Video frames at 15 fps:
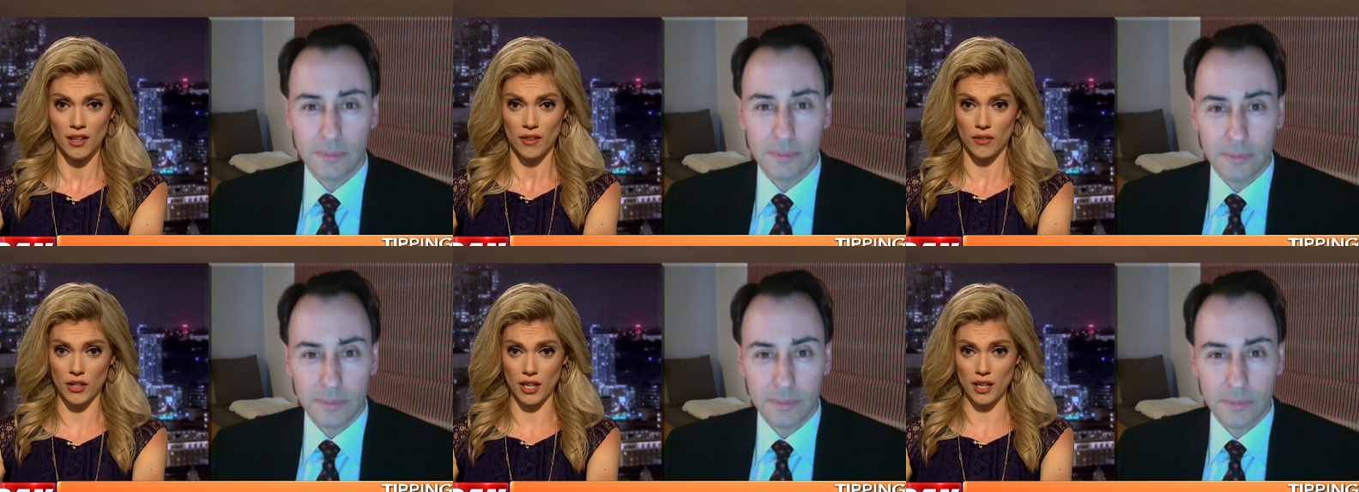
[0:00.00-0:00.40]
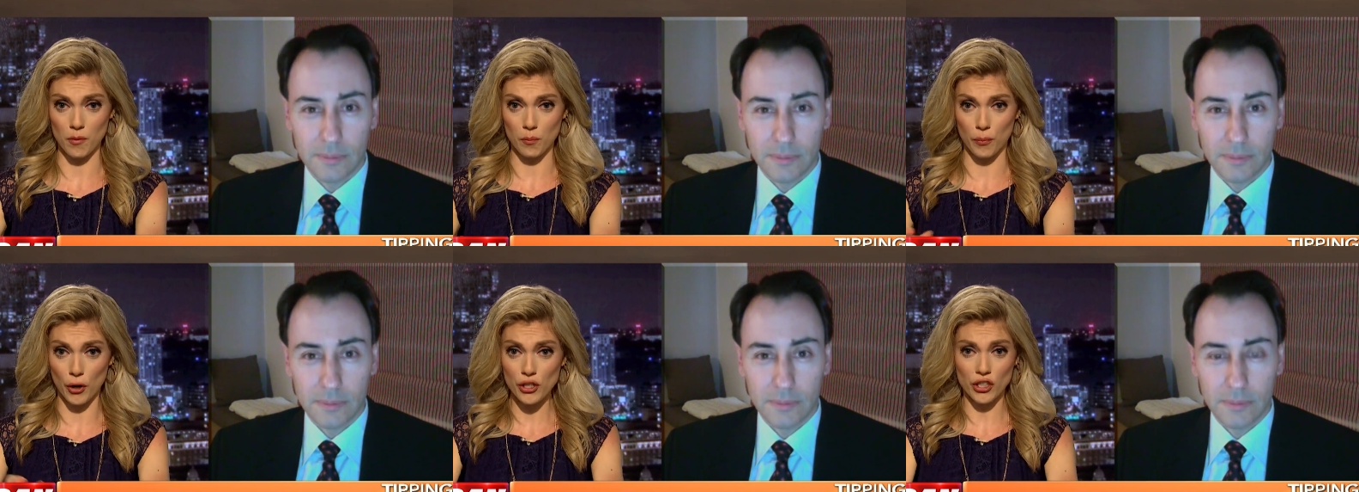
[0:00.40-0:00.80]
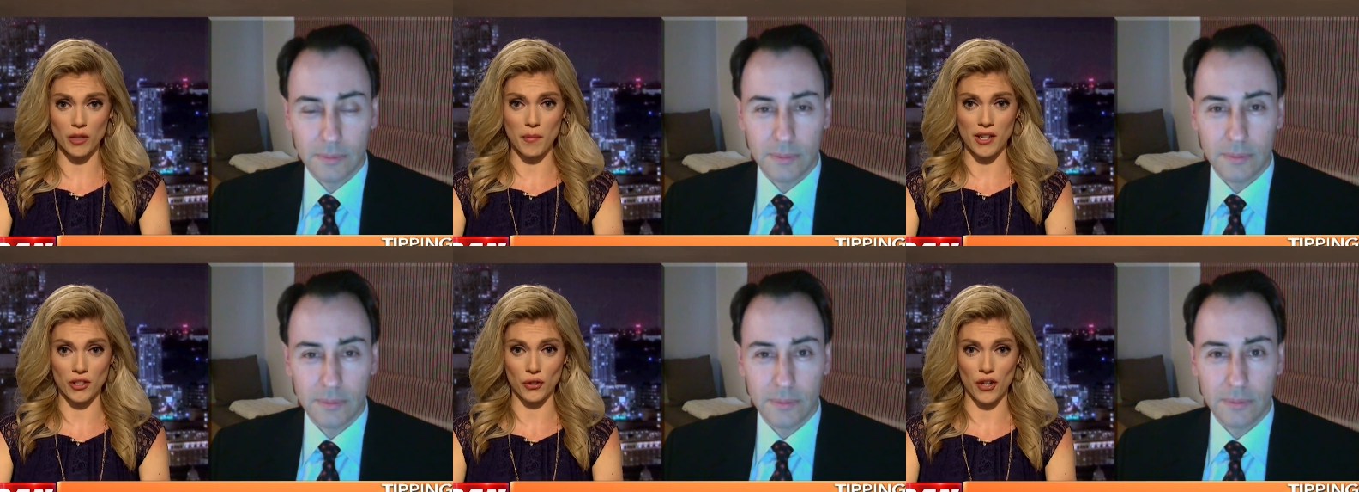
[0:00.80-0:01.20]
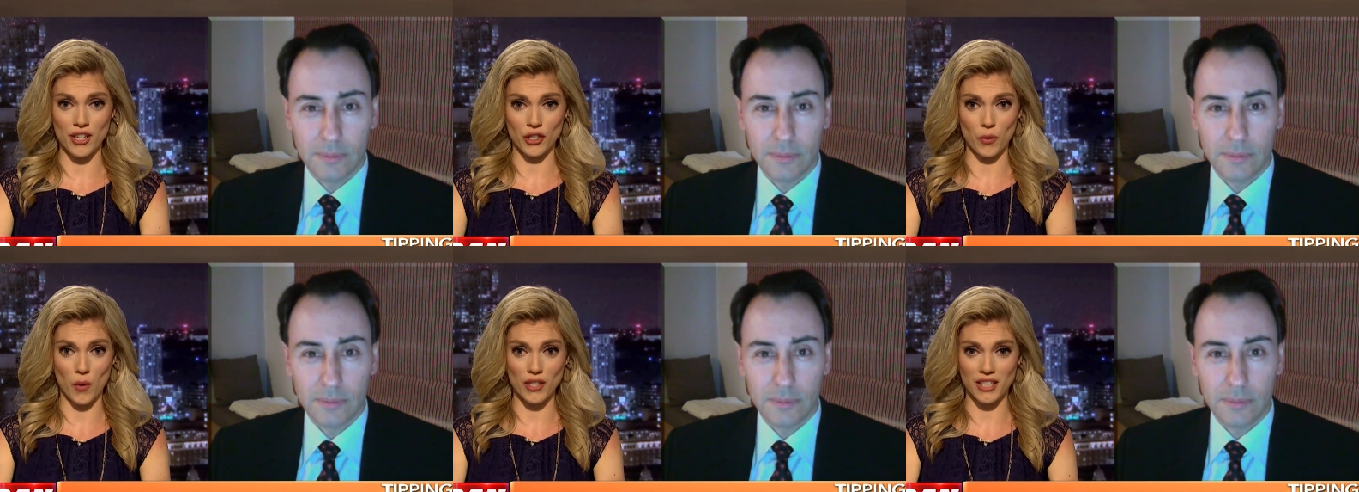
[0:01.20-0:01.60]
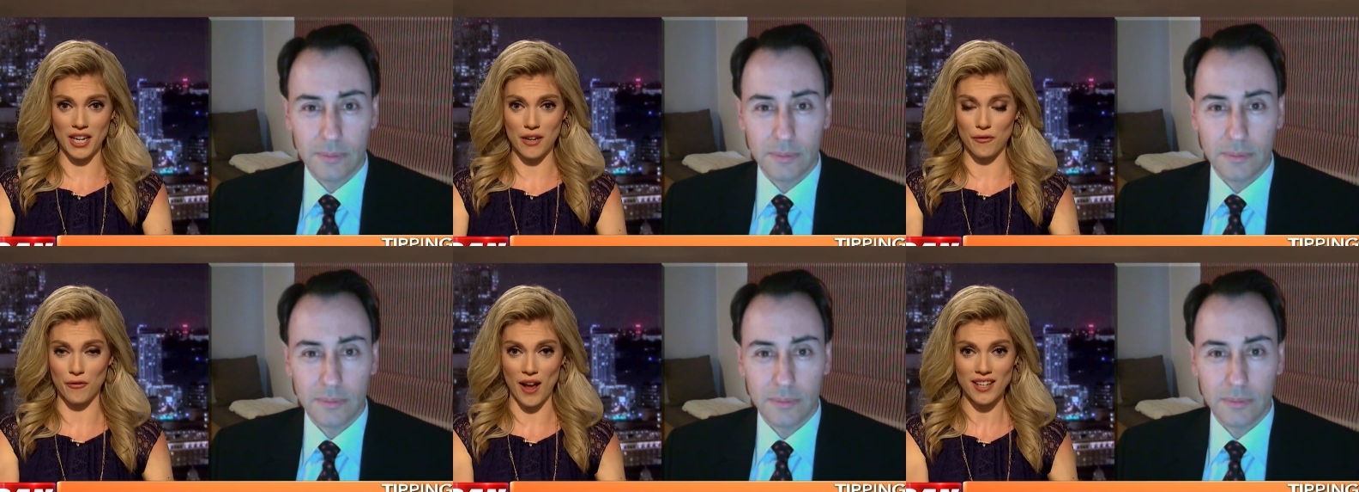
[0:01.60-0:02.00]
Speaker 1: the Bush administration wasn't
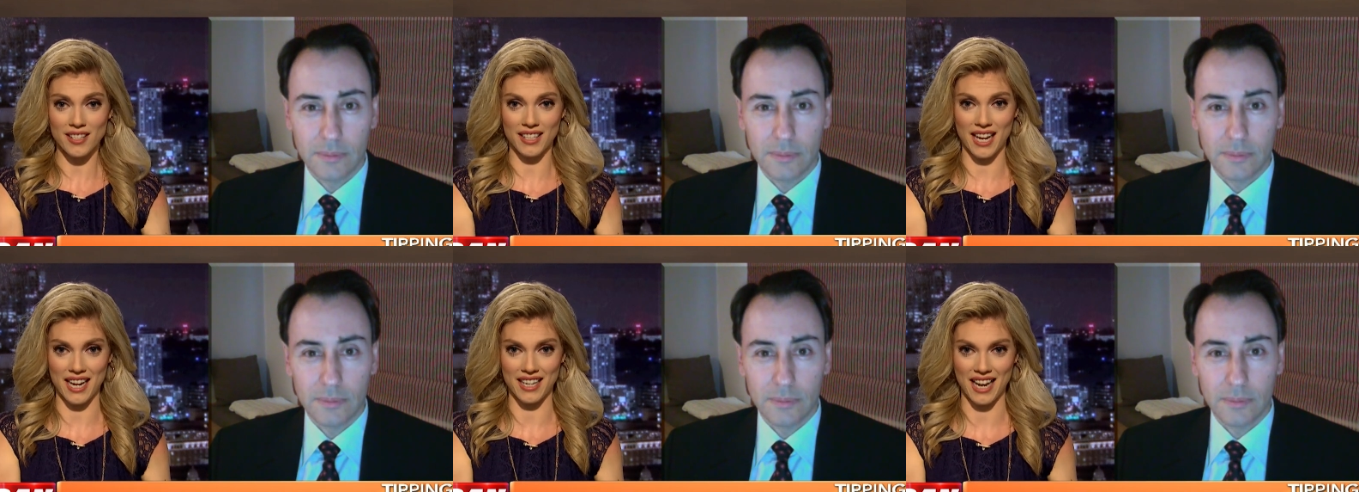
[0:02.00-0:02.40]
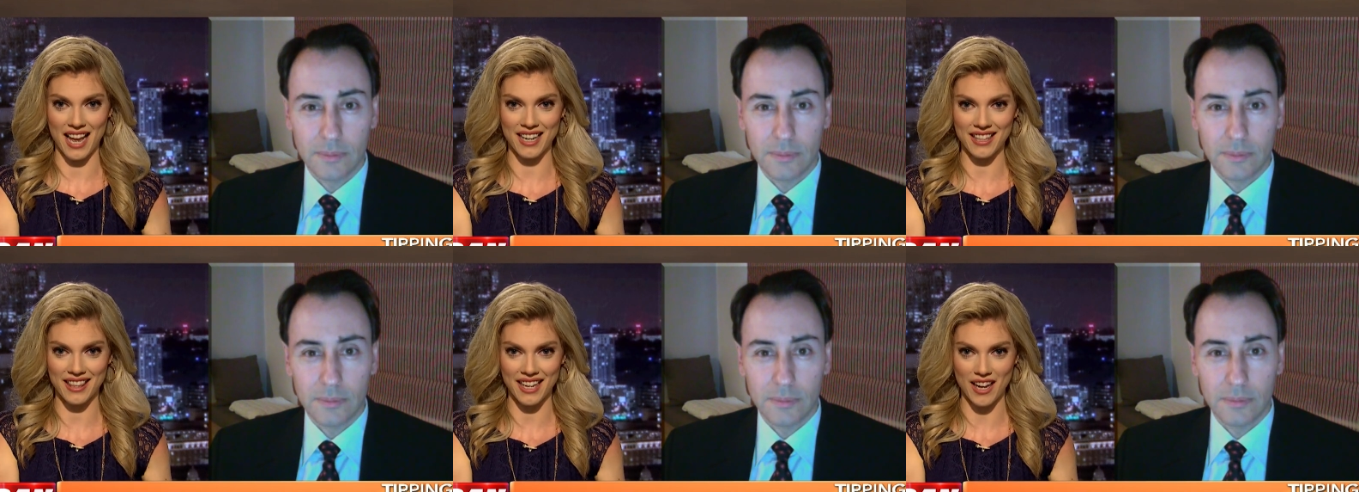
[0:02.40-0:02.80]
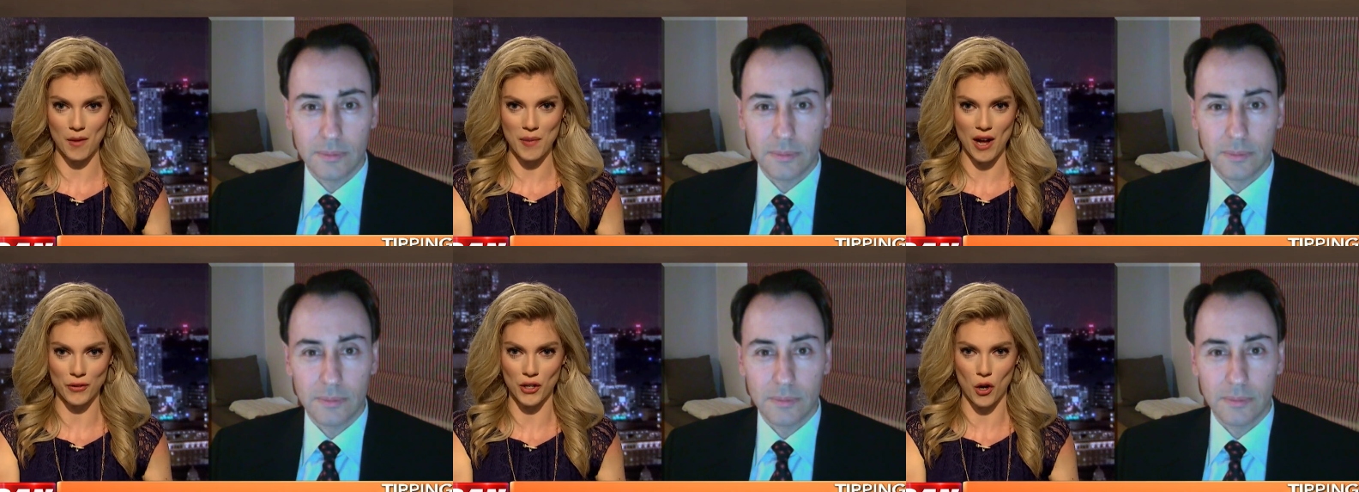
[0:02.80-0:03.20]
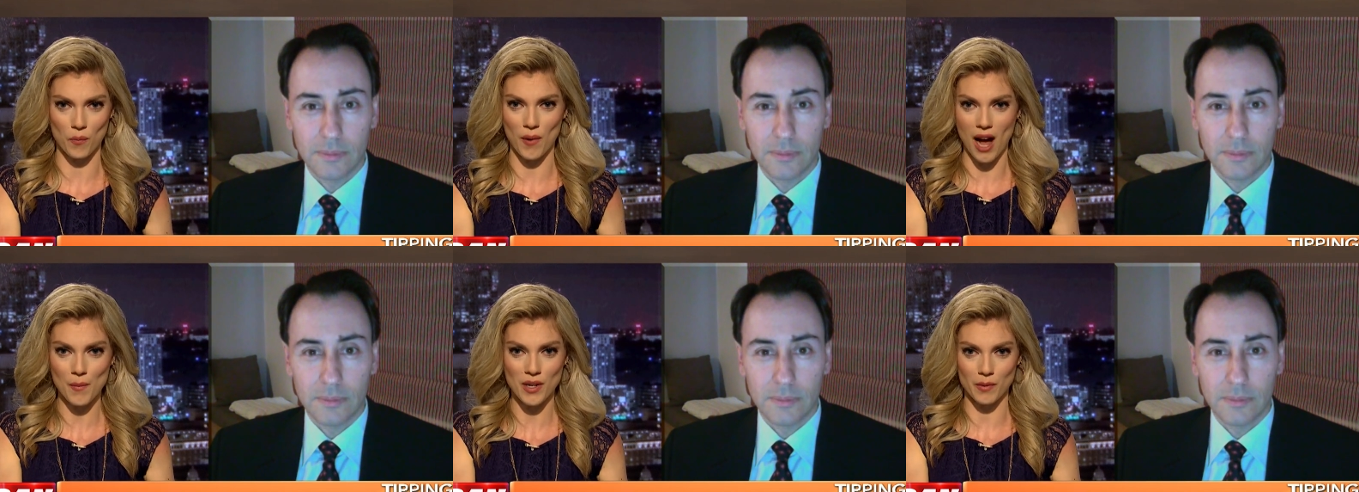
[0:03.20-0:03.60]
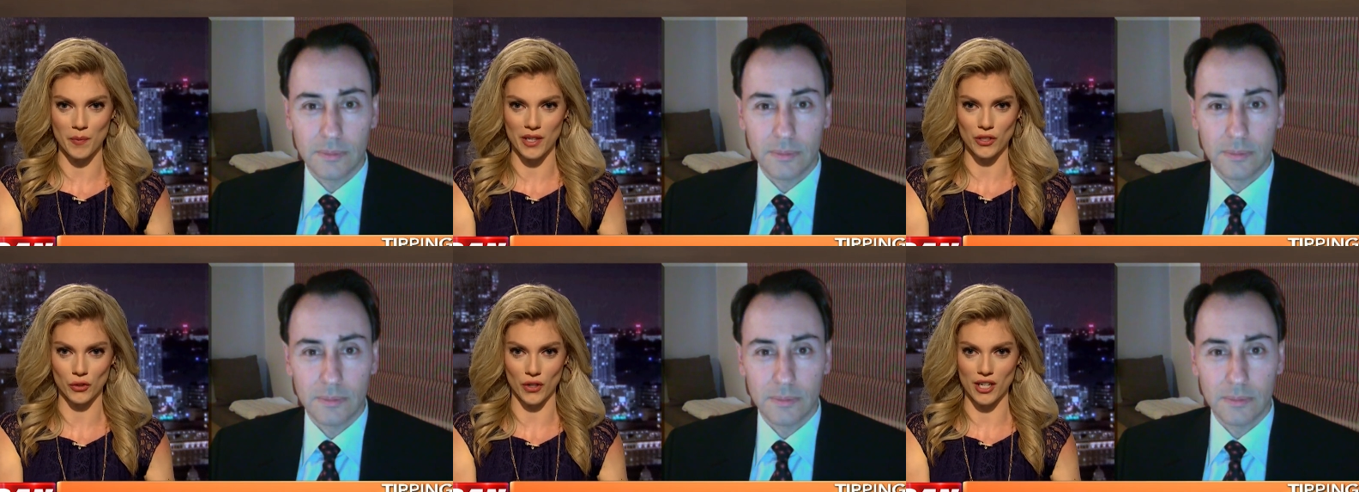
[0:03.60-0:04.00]
investigating anything about the Obama
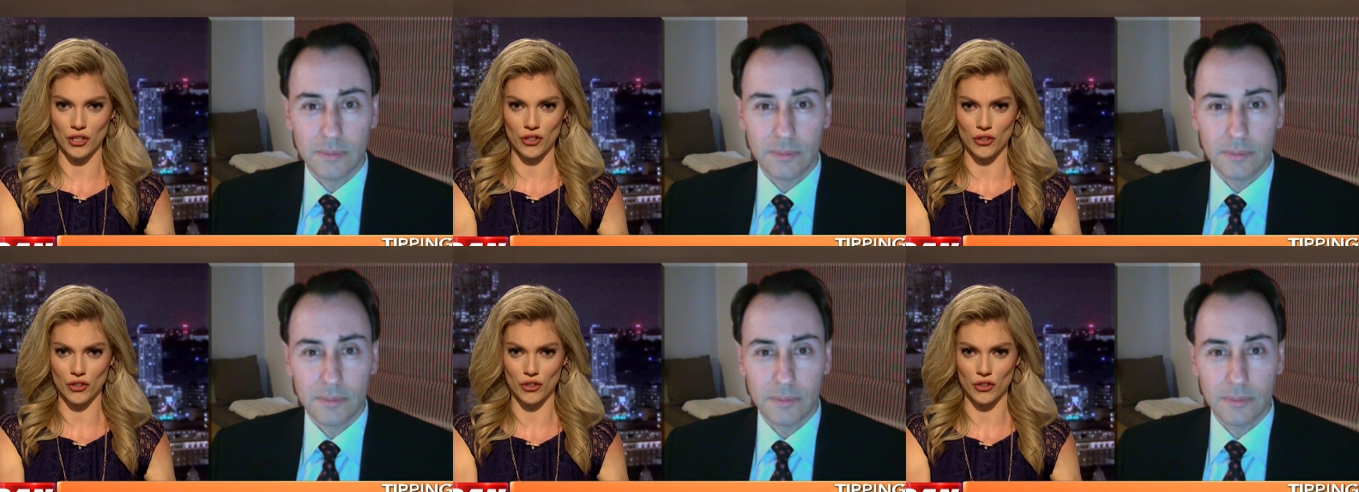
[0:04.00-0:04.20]
administration,